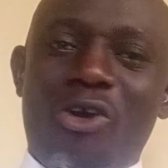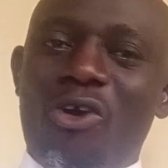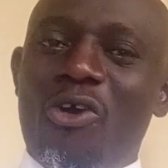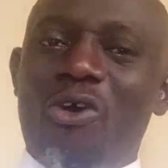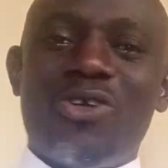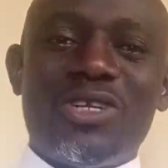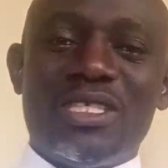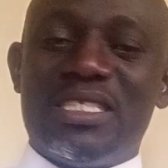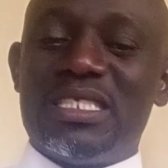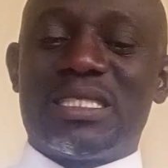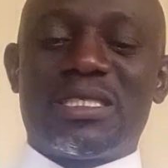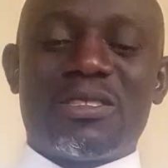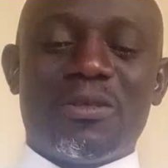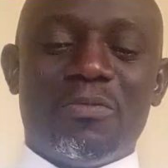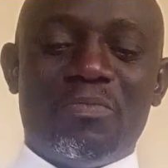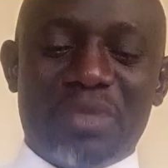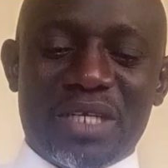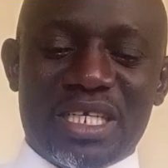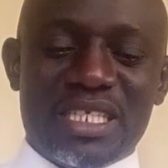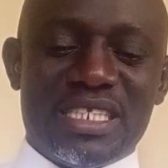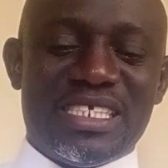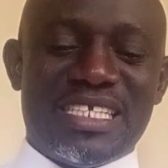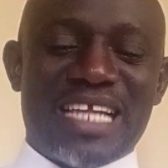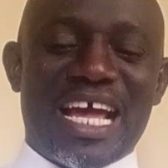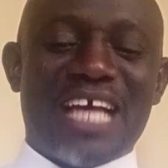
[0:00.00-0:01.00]
or
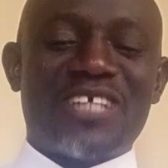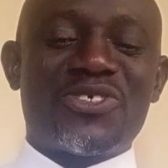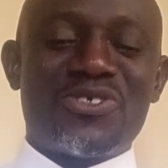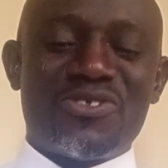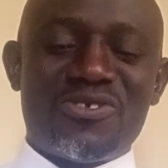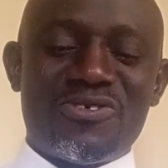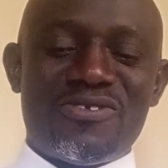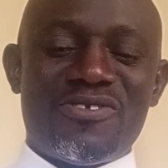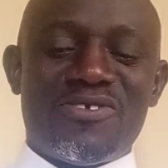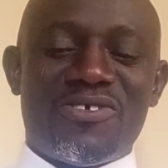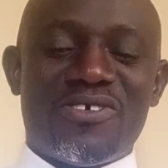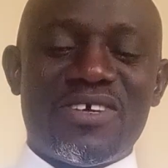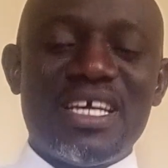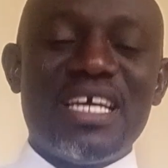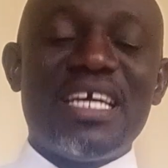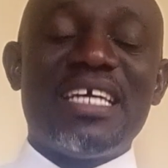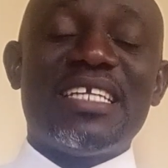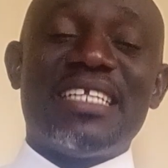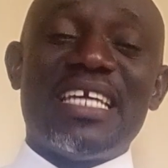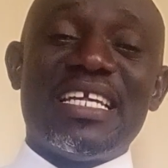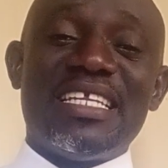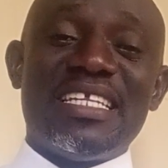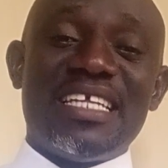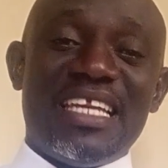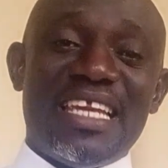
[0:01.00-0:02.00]
disobey international law.
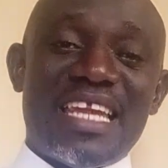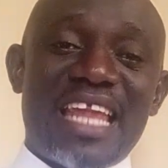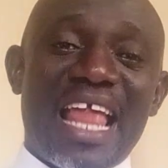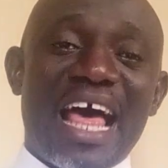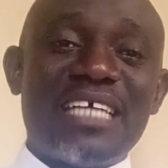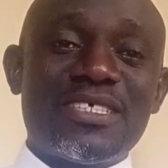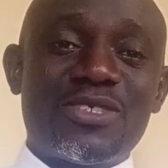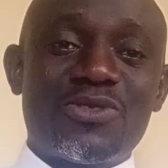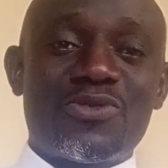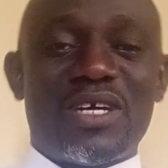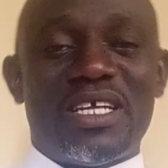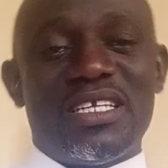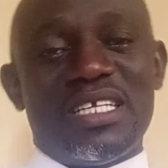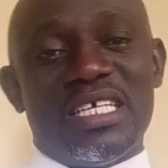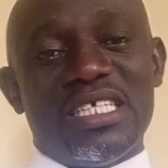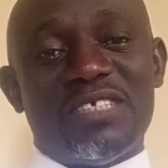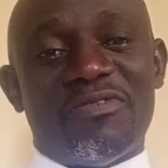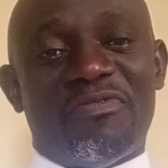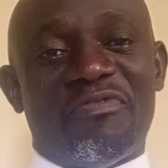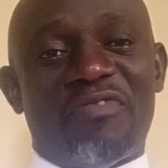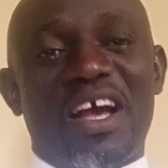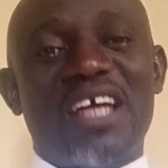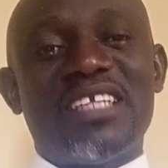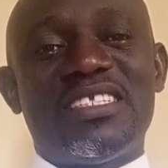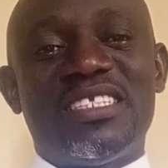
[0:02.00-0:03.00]
Then the last one is
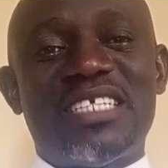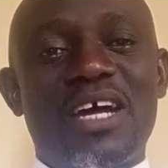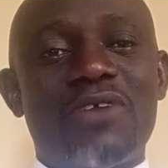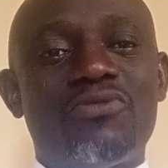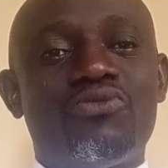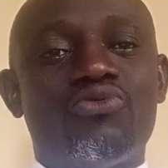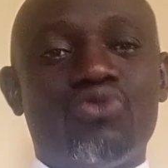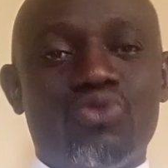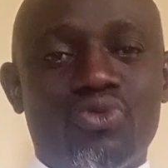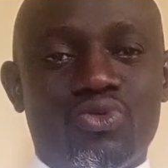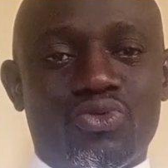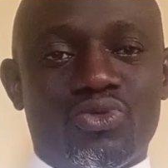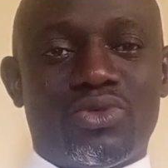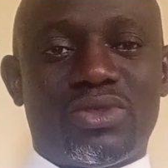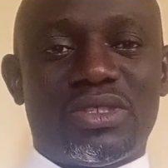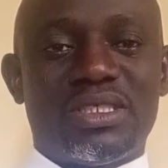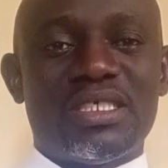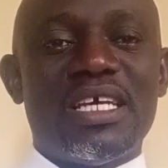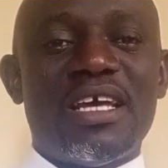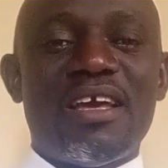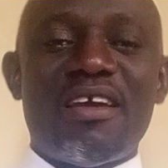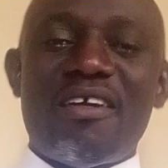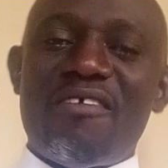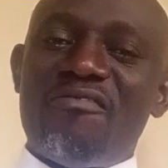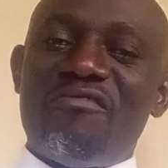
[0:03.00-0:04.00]
vital rules.
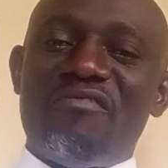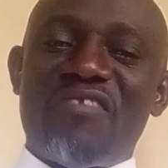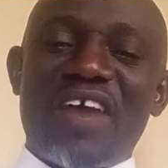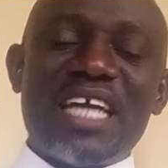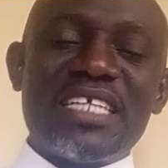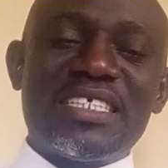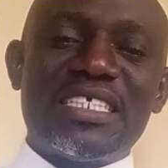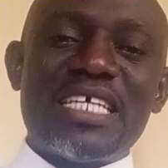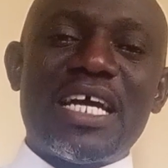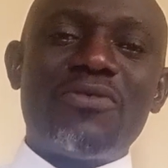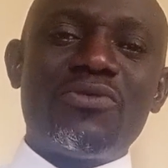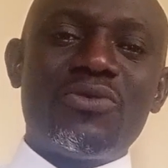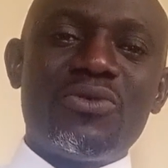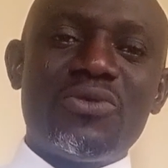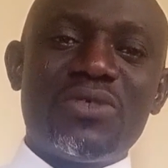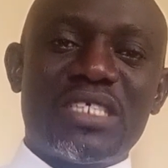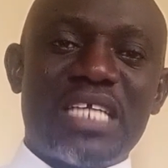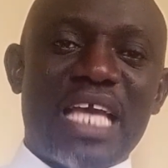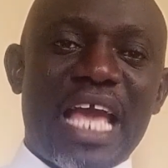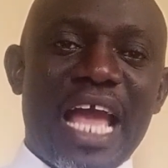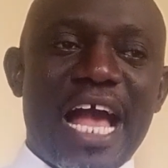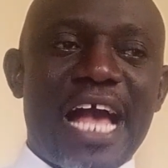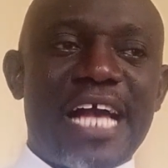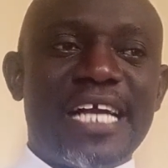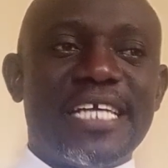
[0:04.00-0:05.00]
Vital rules
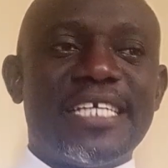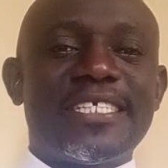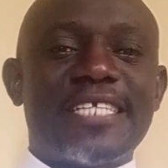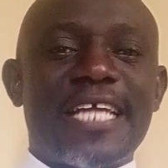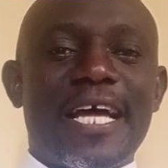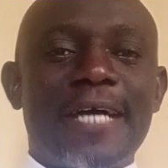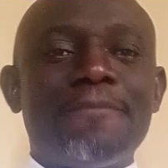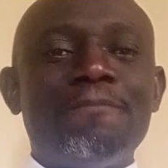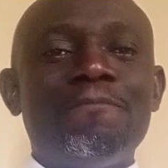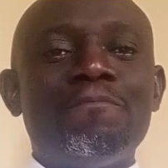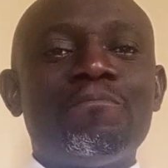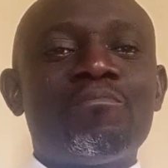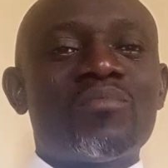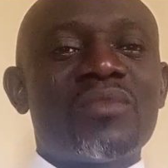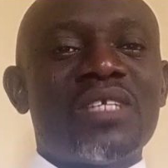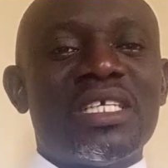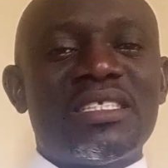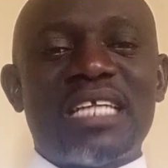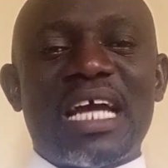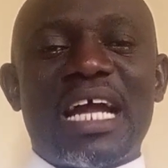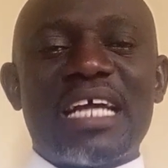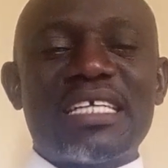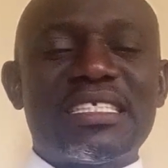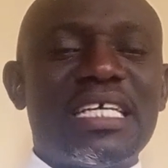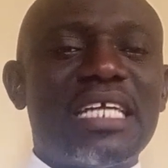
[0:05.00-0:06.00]
here is that
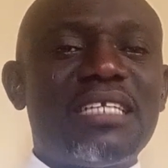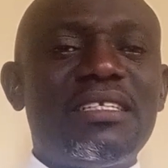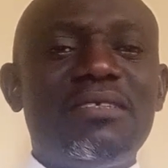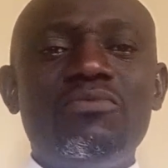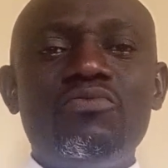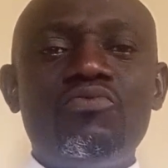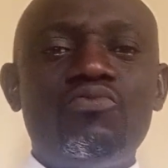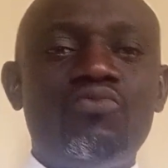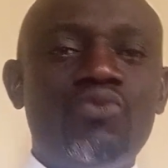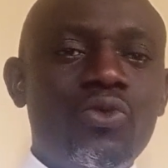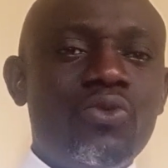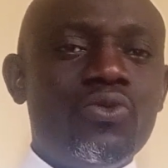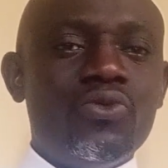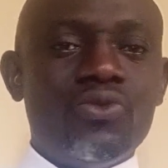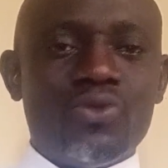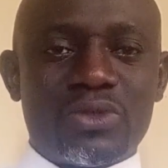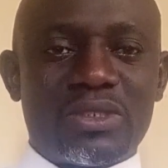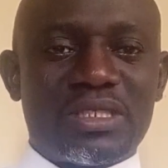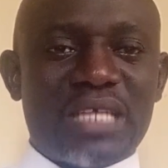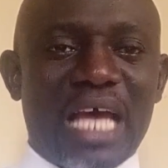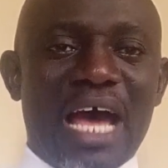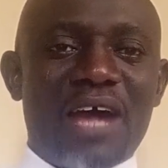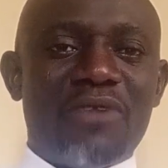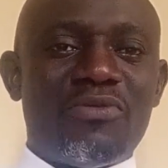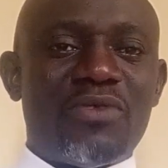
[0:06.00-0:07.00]
there are certain
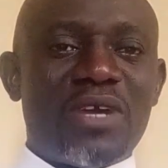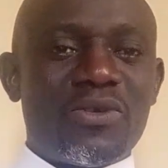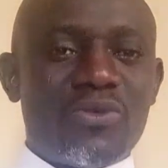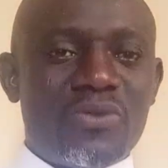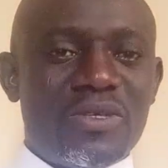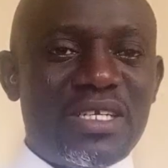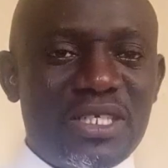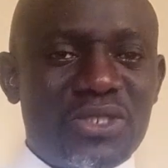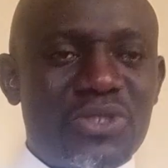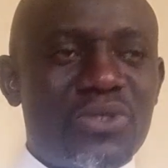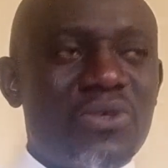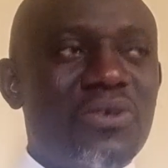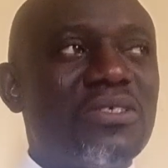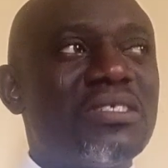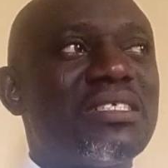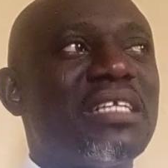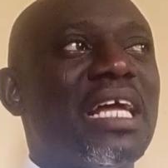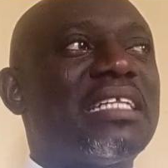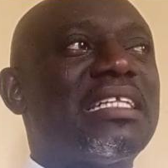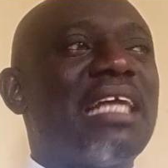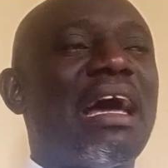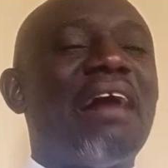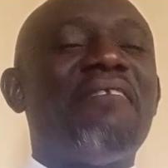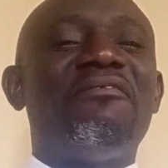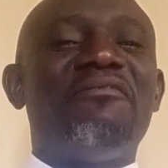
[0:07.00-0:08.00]
rules and regulations
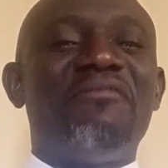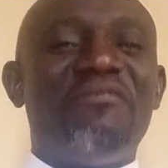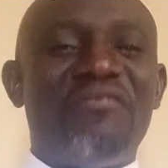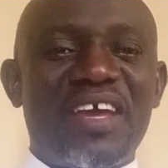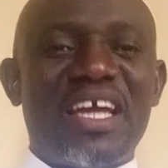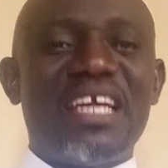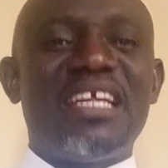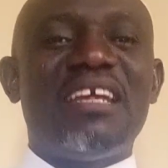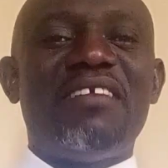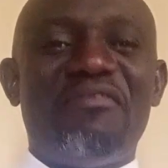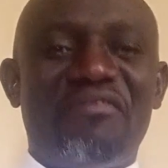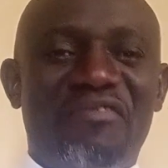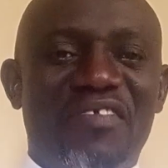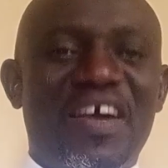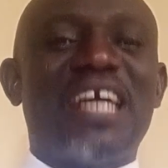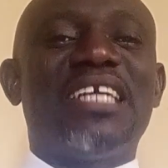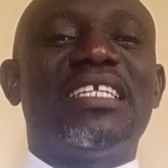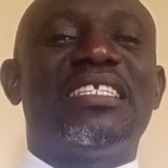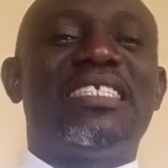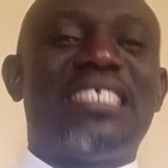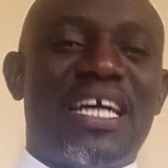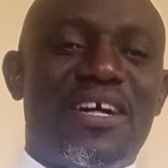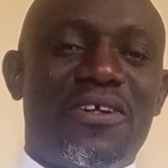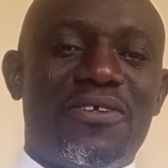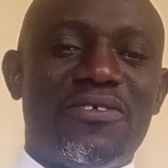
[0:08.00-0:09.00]
that are very
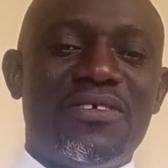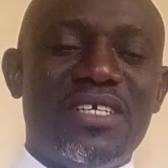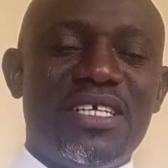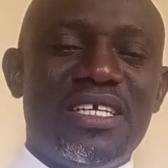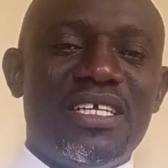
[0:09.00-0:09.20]
vital.